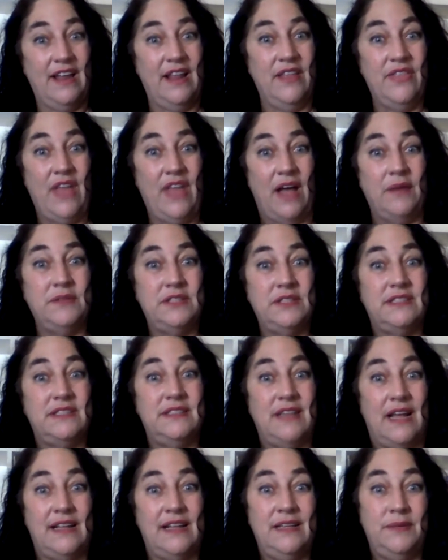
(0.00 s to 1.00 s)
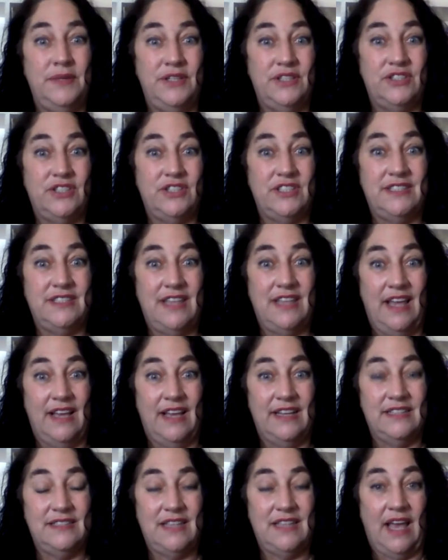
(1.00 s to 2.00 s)
And that's exactly what you're just
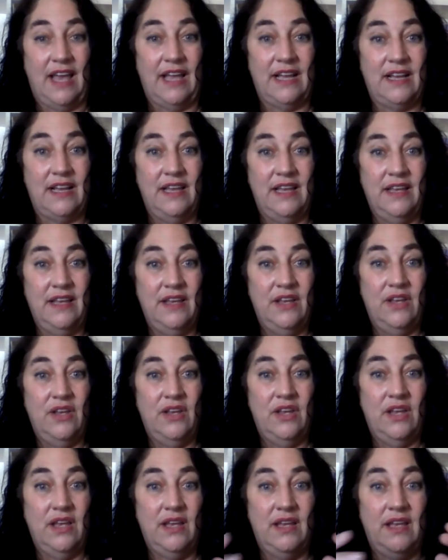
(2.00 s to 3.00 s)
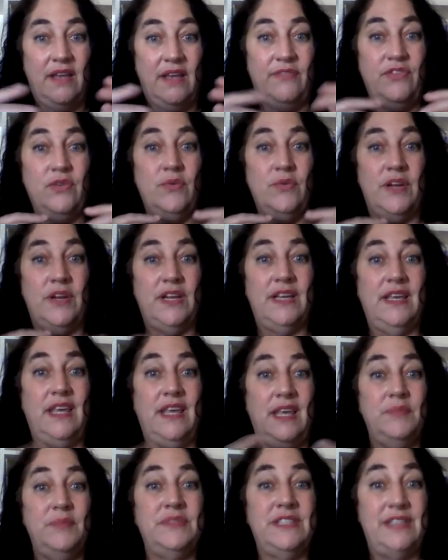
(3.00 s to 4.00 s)
saying. It's like, if you want to
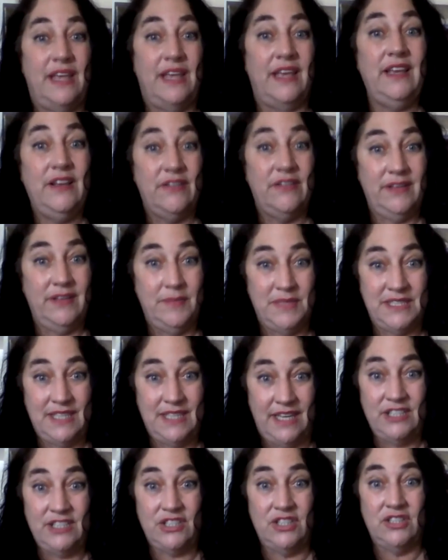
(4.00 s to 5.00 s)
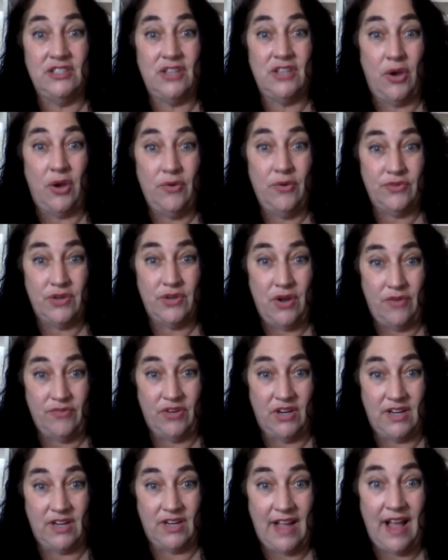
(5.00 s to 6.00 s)
keep saying your limitations over and
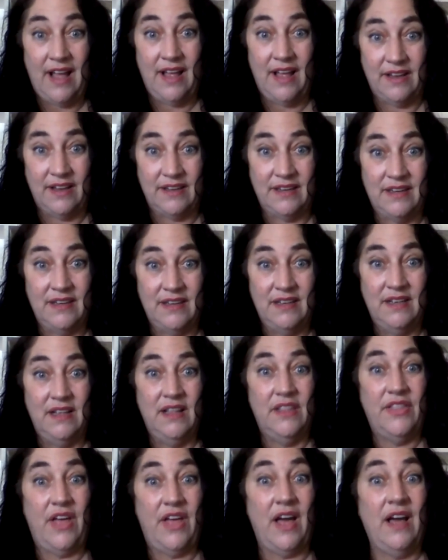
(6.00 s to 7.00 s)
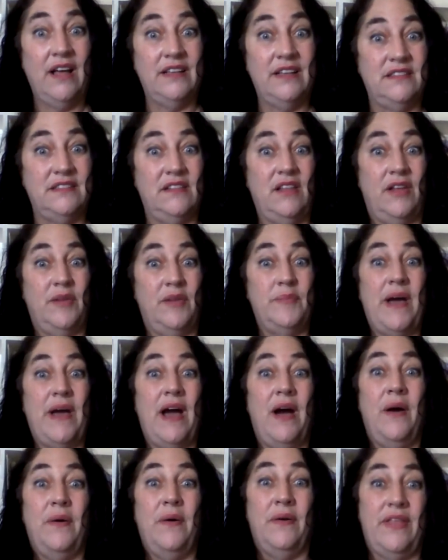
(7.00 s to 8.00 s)
over again, that has a lot of
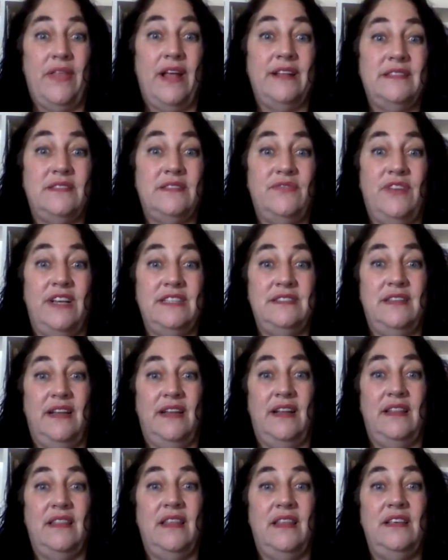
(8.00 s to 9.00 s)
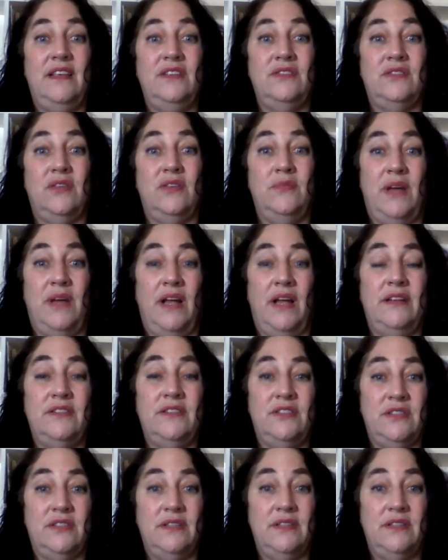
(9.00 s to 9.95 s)
power. That's fascinating. Thank you so much.